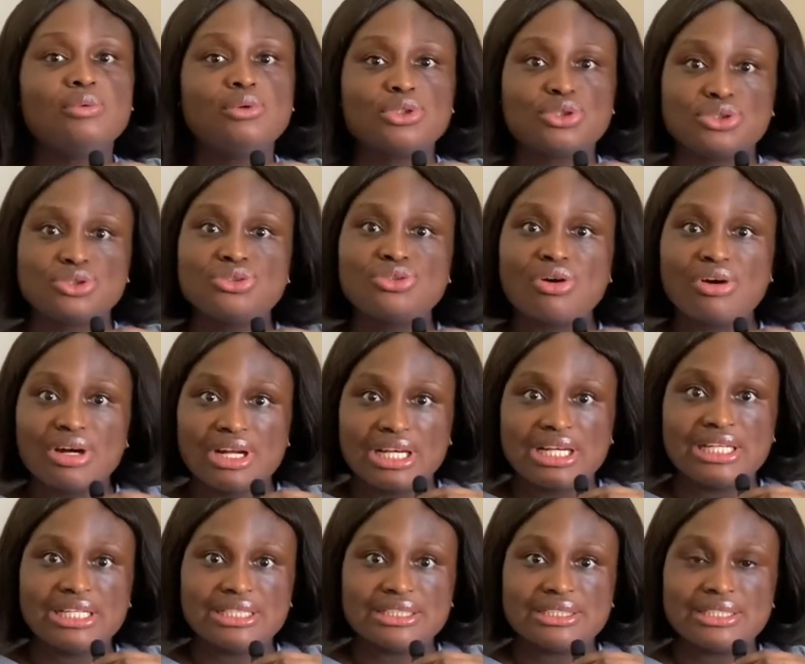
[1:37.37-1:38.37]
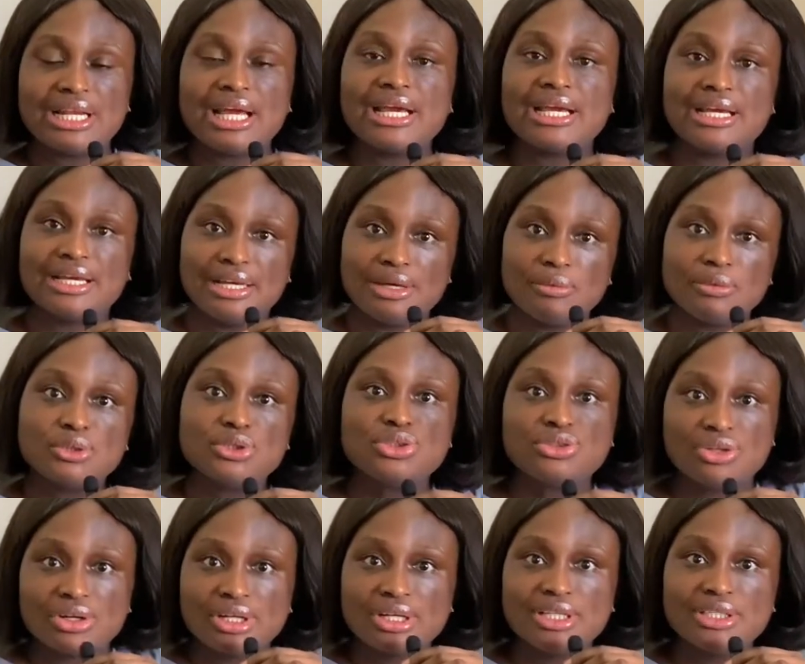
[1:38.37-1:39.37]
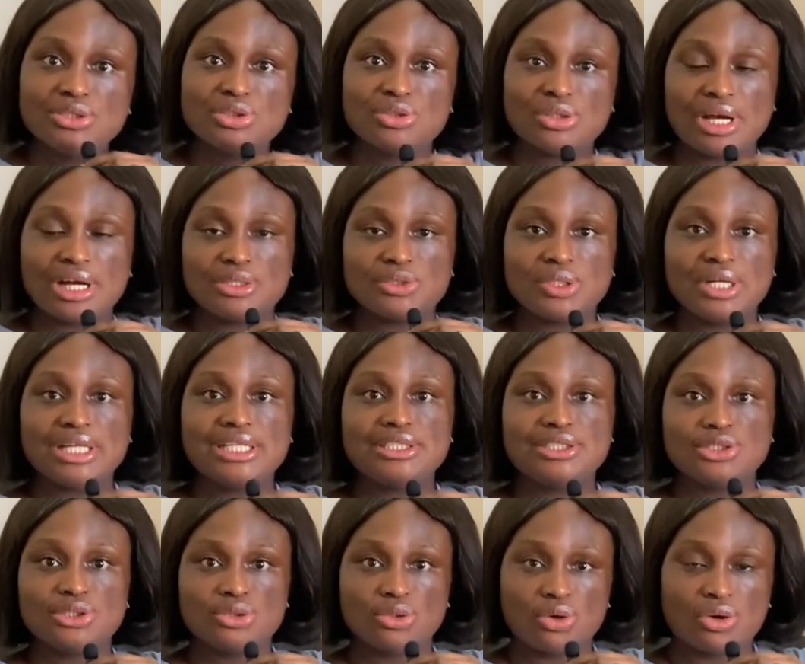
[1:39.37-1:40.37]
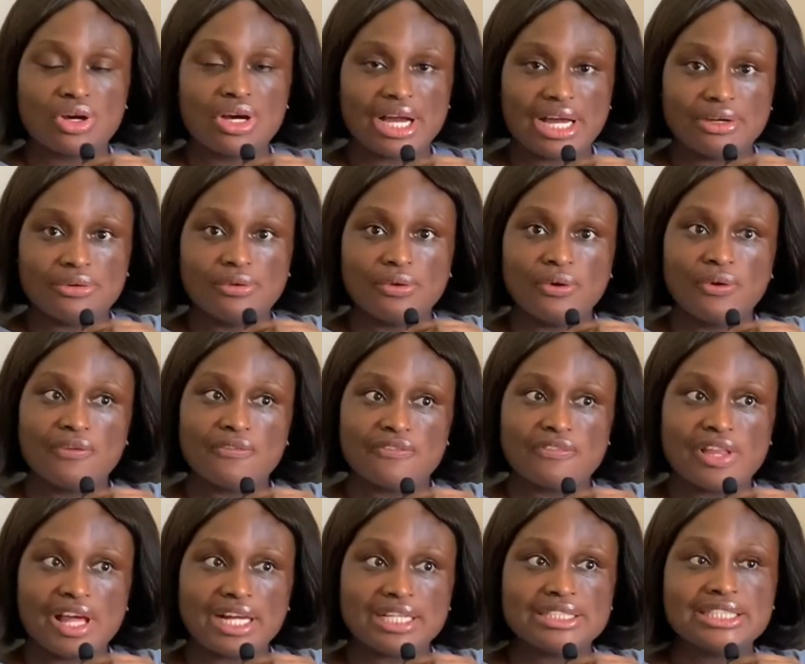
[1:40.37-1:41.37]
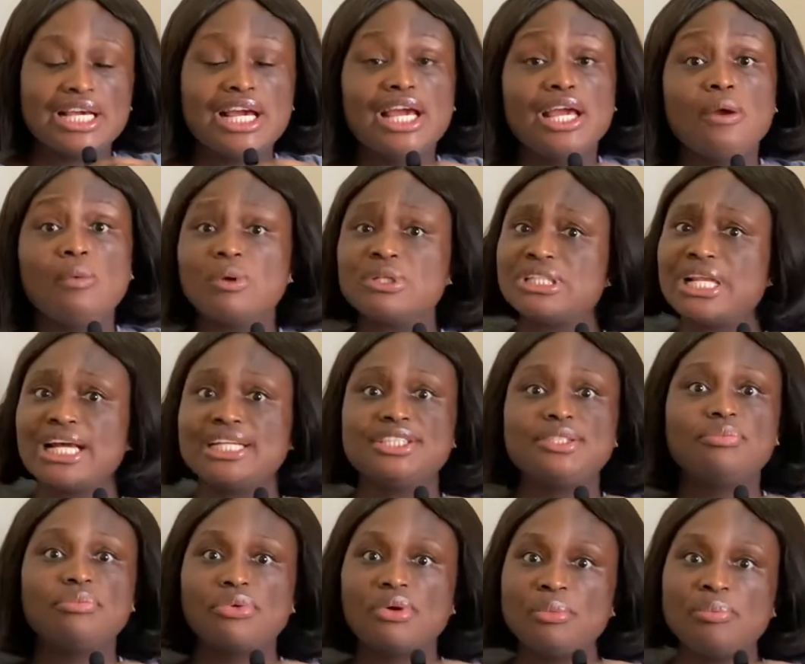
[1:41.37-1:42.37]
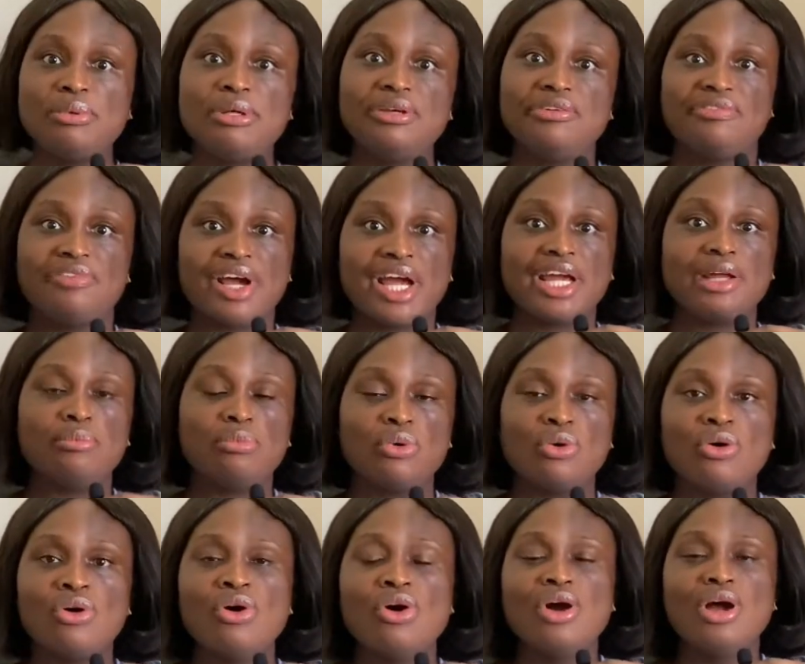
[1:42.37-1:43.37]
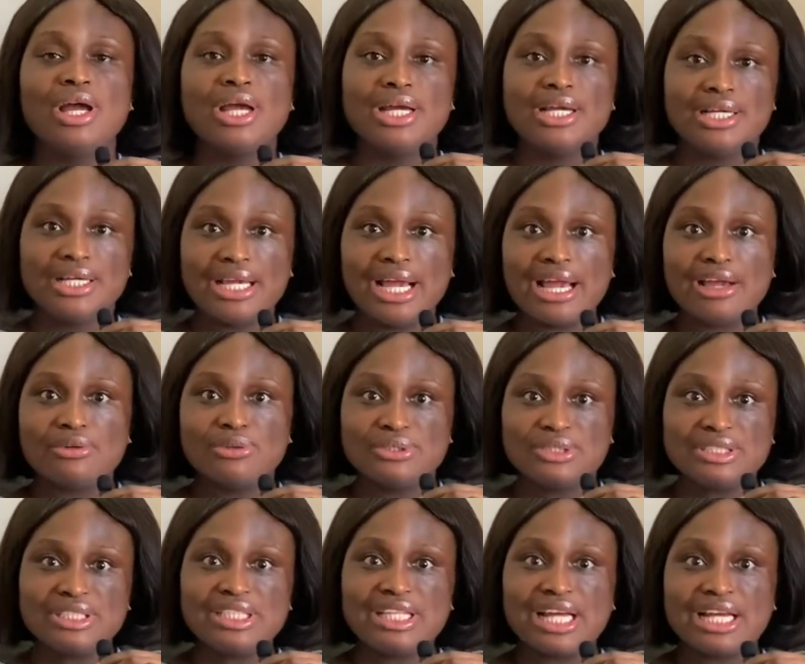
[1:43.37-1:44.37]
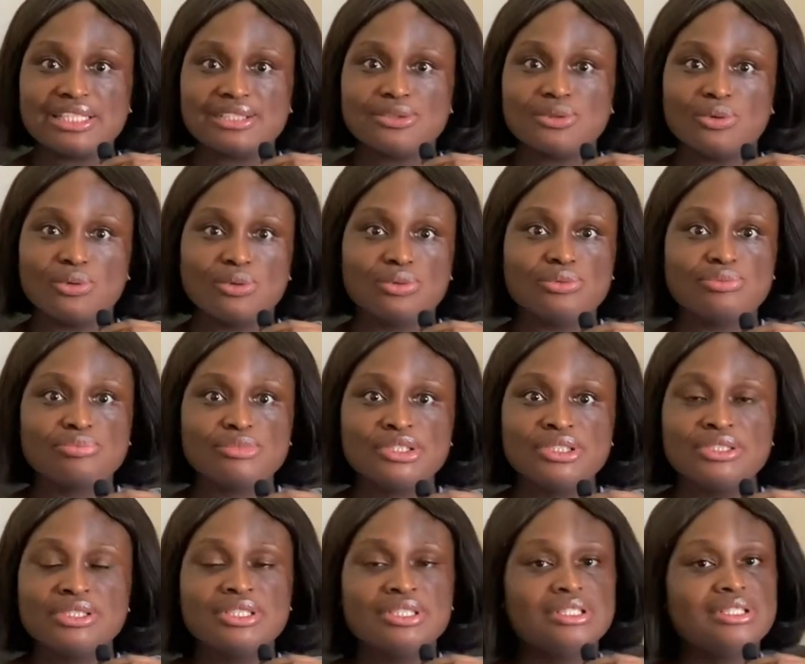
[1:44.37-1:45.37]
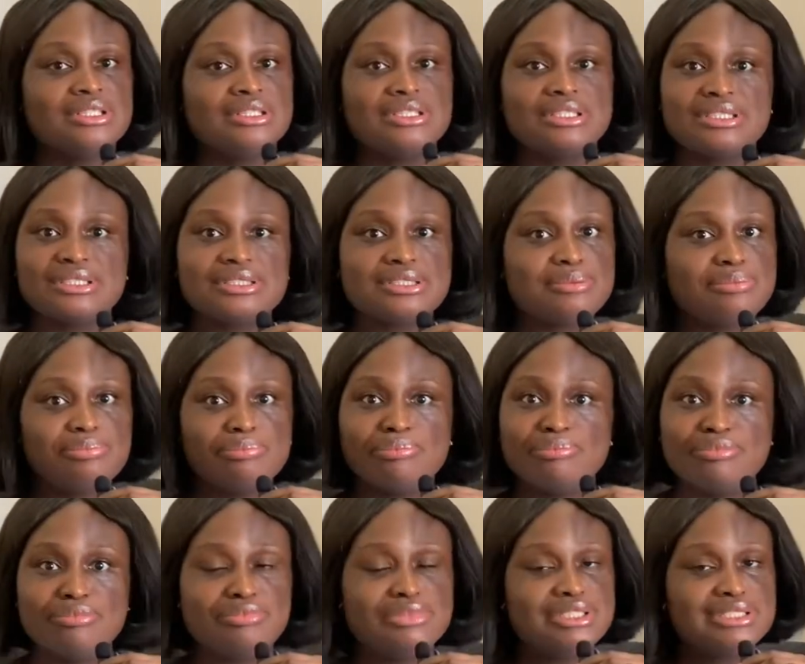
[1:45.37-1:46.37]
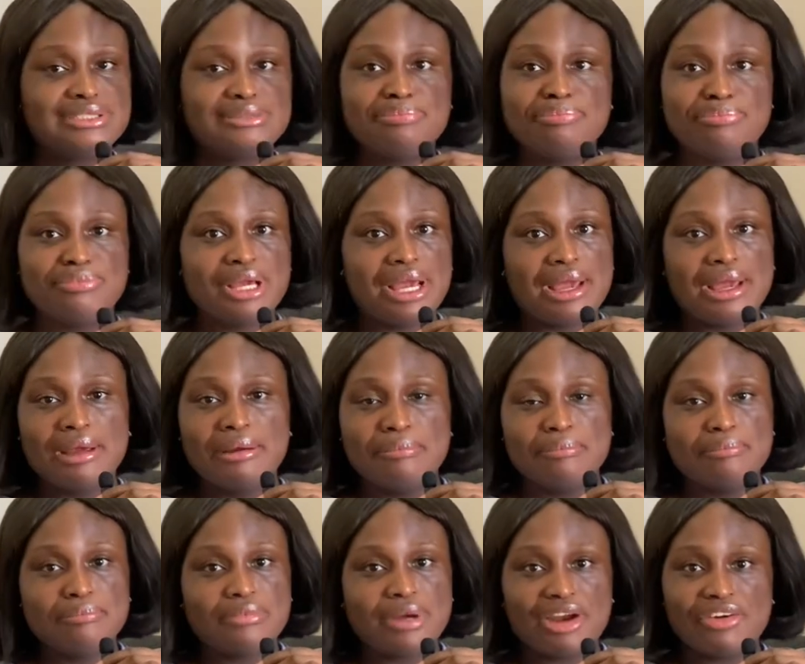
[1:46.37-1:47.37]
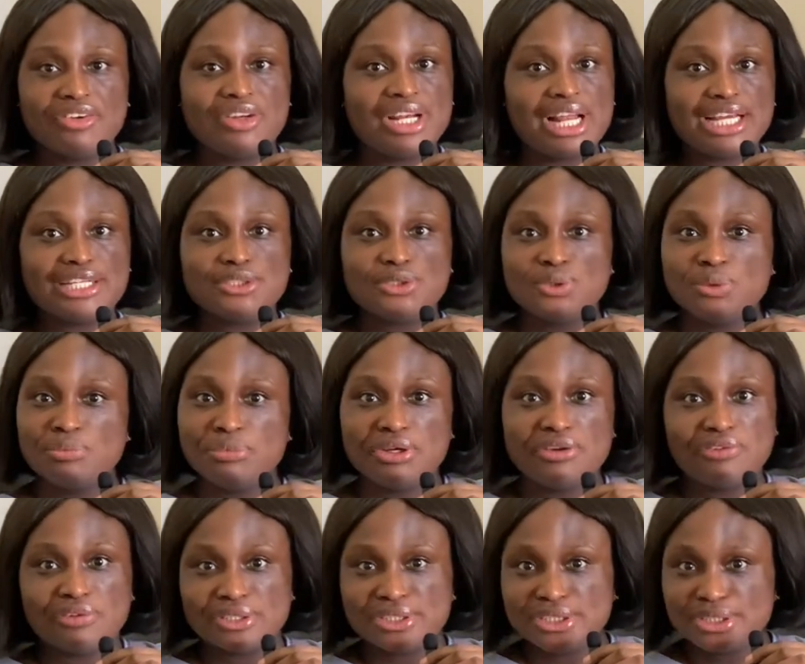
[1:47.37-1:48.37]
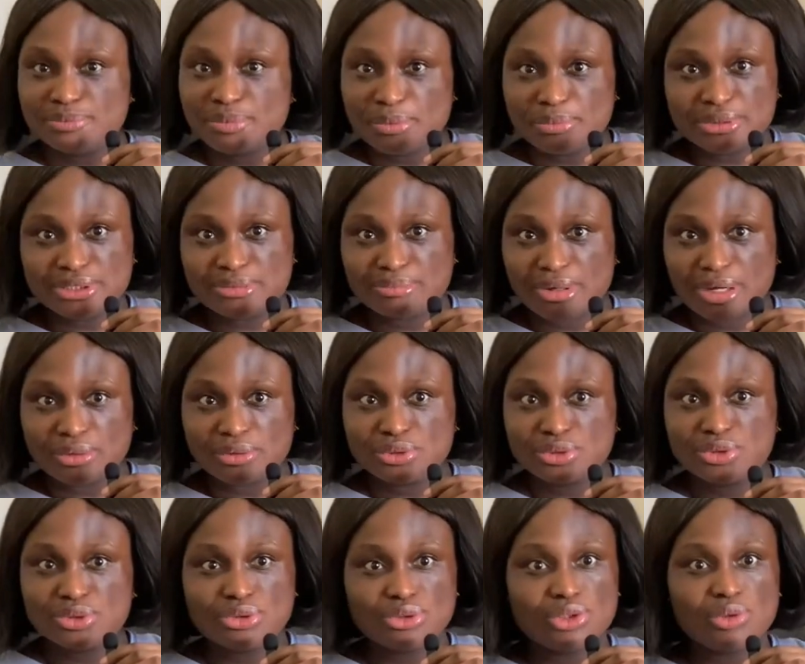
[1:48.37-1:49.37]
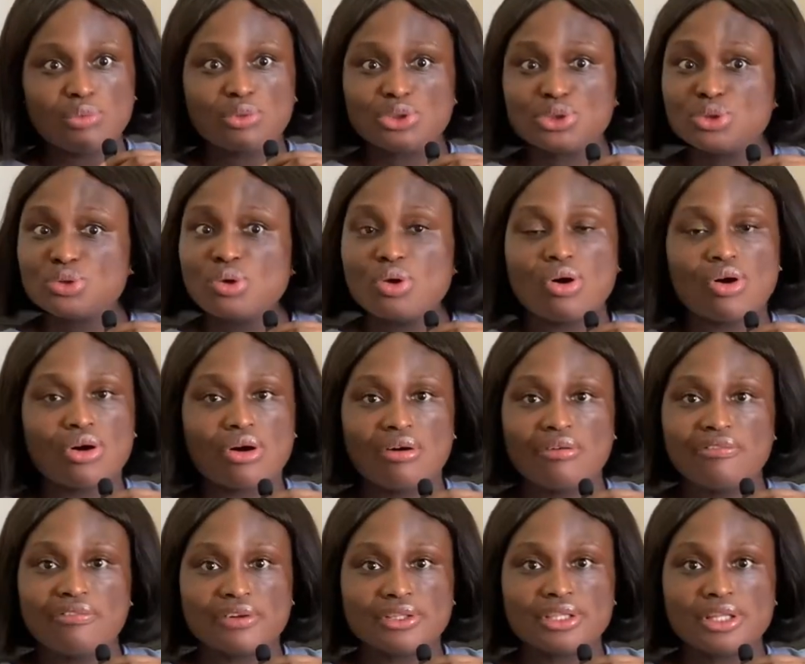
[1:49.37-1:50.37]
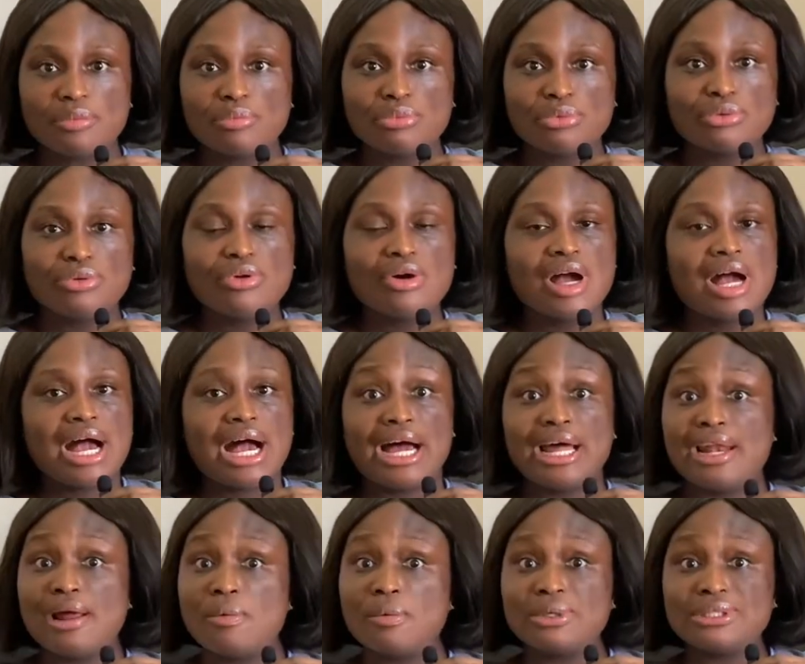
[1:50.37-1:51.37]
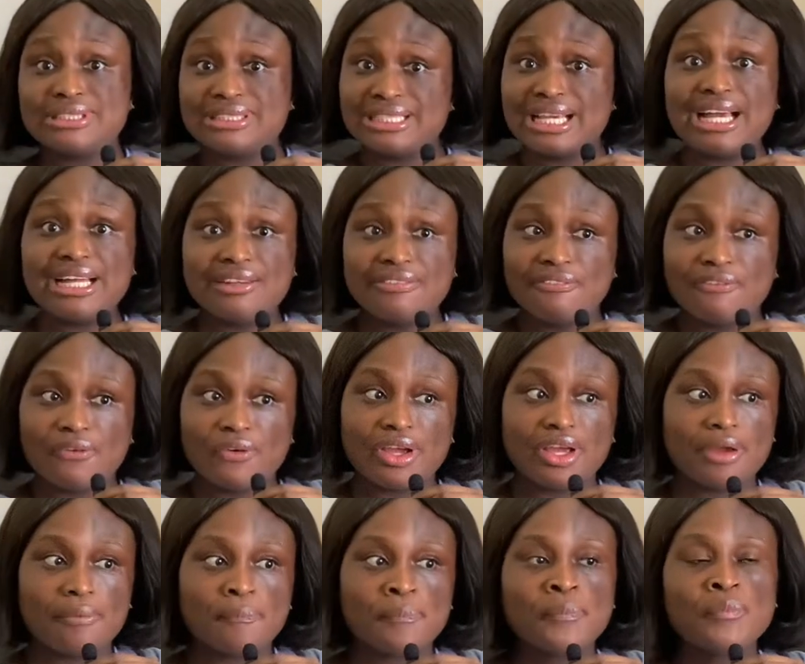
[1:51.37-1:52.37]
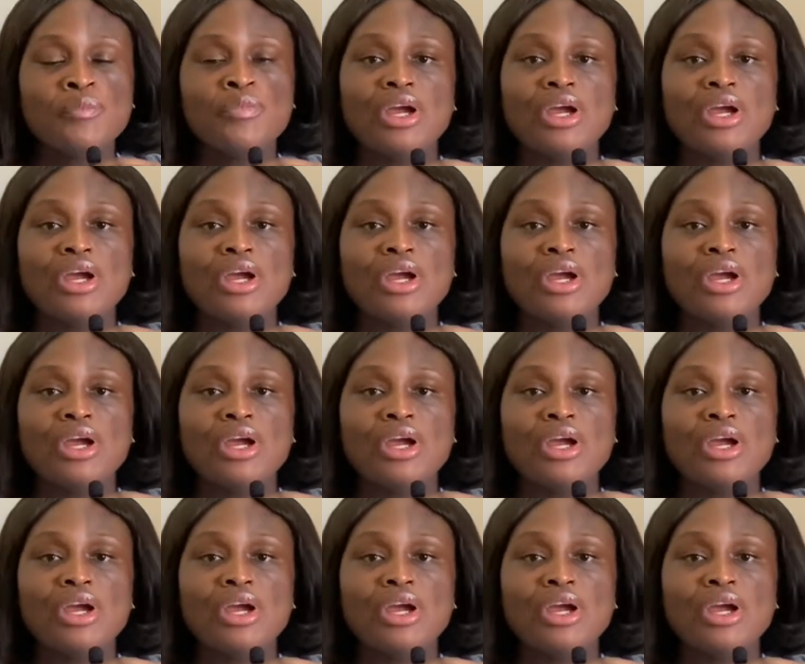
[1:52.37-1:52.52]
struggling to actually suck and all of that. He was latching properly fine, but I could see that, oh, this areola is too big for this baby's mouth. So he was so uncomfortable, and I was sad for him.